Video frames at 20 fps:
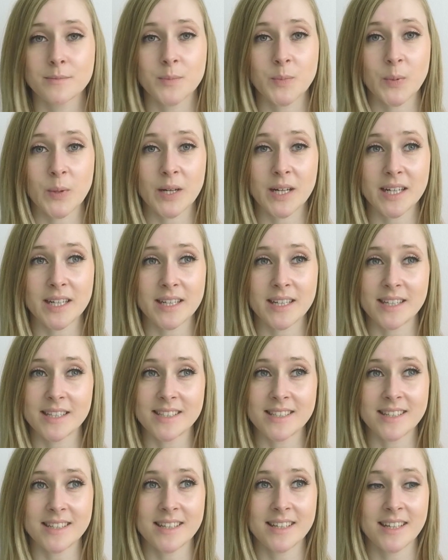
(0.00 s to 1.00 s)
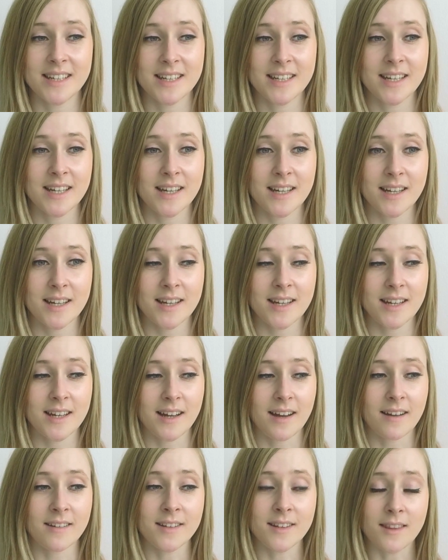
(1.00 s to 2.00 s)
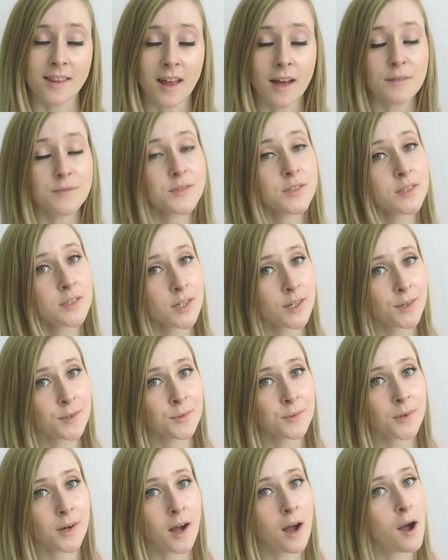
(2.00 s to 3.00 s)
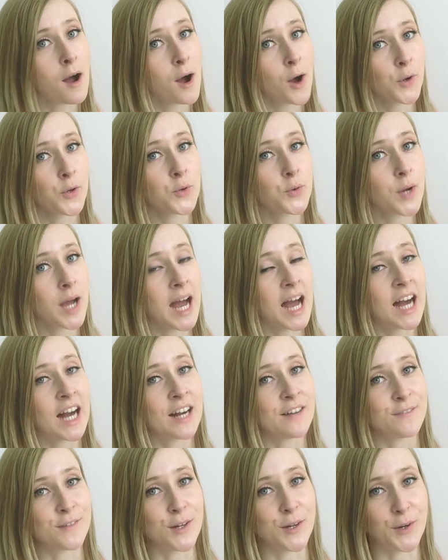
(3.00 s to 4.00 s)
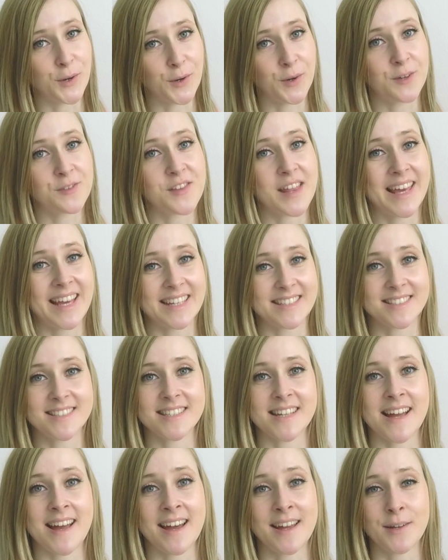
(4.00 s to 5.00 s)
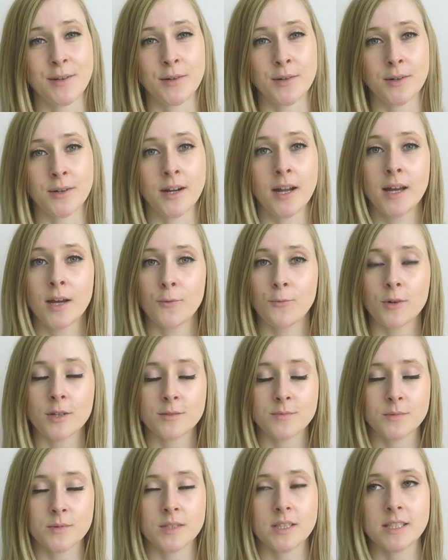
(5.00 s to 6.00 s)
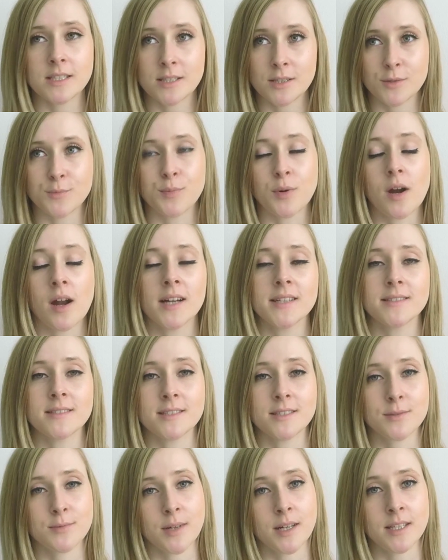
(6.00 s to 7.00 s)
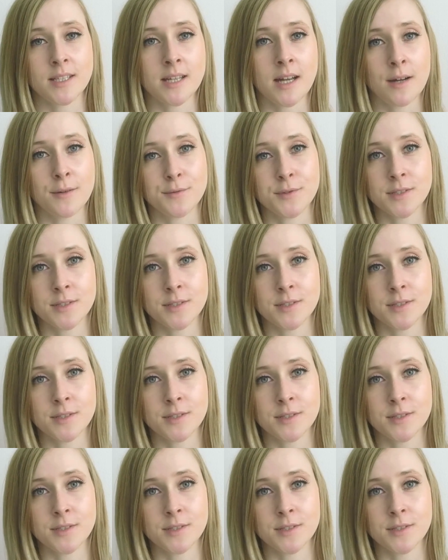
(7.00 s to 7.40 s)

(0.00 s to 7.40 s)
but I'd love to know how you have learned a headstand or what is your process right now.